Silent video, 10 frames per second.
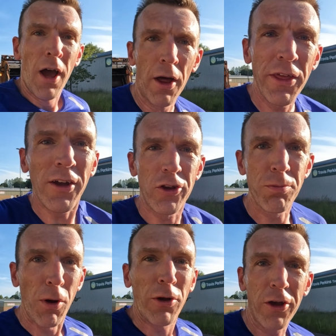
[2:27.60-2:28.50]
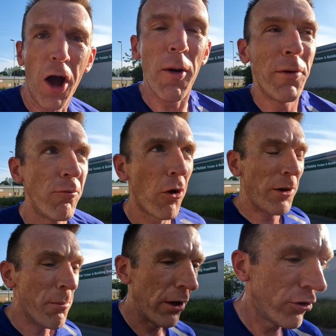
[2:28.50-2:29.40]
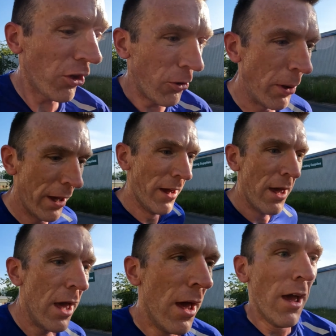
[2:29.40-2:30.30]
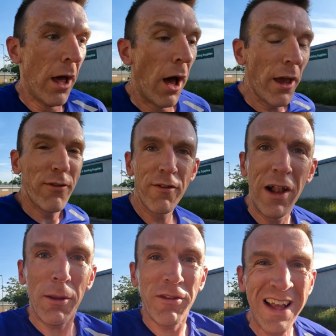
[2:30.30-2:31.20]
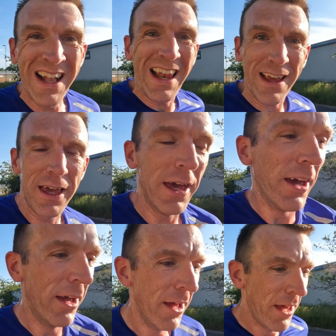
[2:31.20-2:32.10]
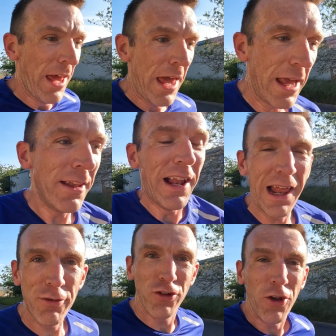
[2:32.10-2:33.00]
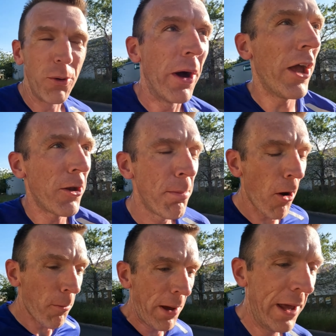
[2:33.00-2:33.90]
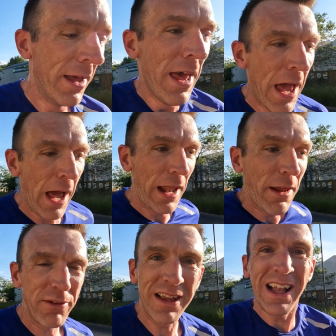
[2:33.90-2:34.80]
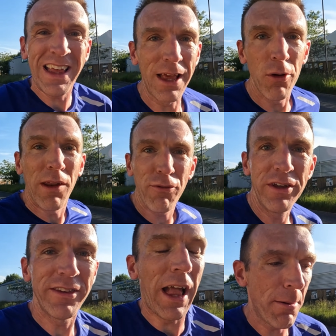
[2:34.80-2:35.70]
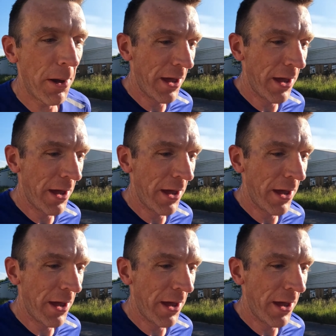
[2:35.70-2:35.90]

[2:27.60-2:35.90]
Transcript: I think I just broke a carbon rod in my shoe. I have developed a click in the left shoe. I heard a pop and now it's clicking on every step.